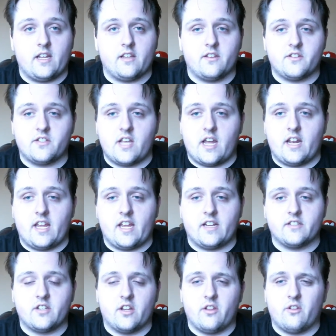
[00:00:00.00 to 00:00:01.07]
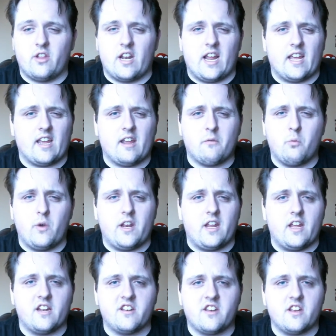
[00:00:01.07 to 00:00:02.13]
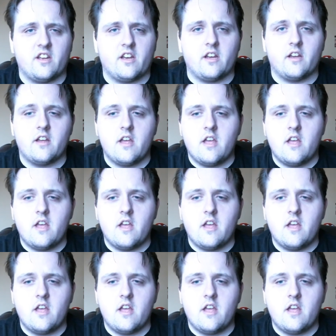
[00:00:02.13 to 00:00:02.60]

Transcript: of the settings other than I went into